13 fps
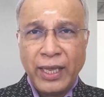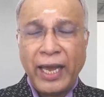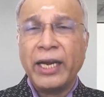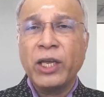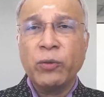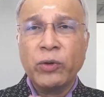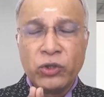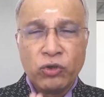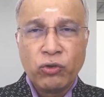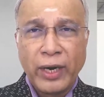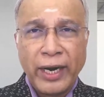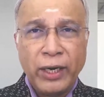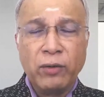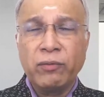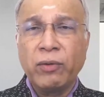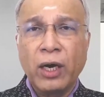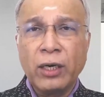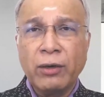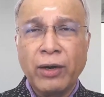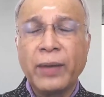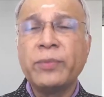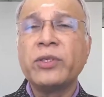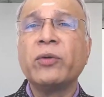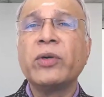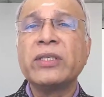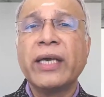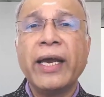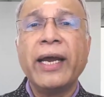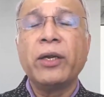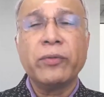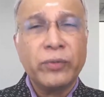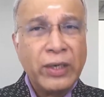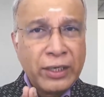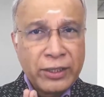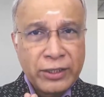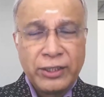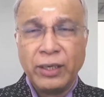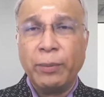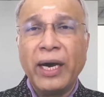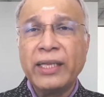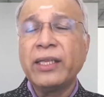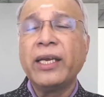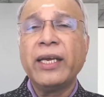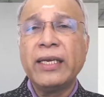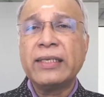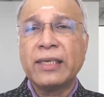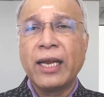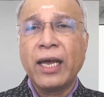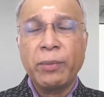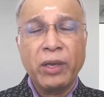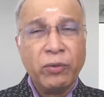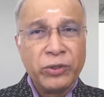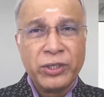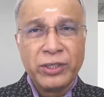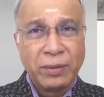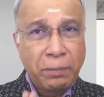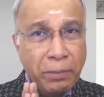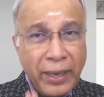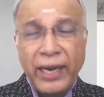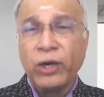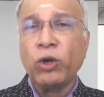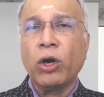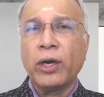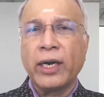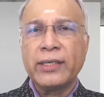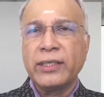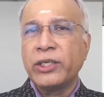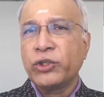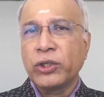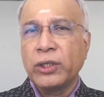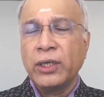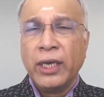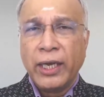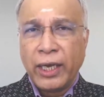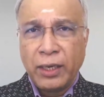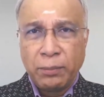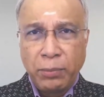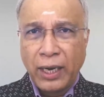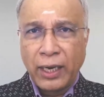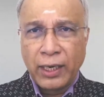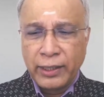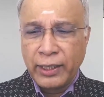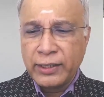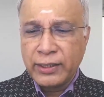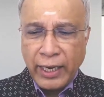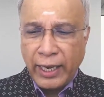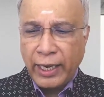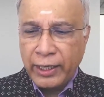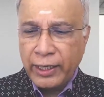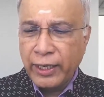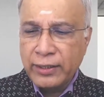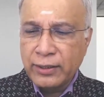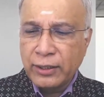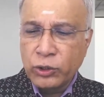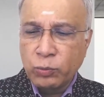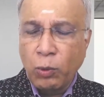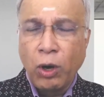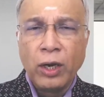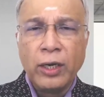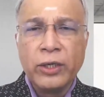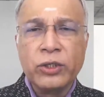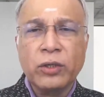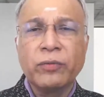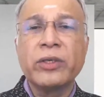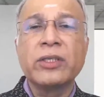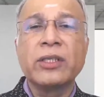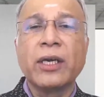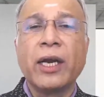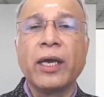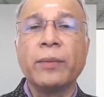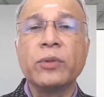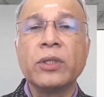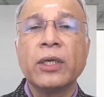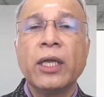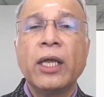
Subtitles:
and he was tried of war crimes. He was the head of Jamaat-e-Islami, which is a banned organization in Bangladesh. And here is a small list of his crimes: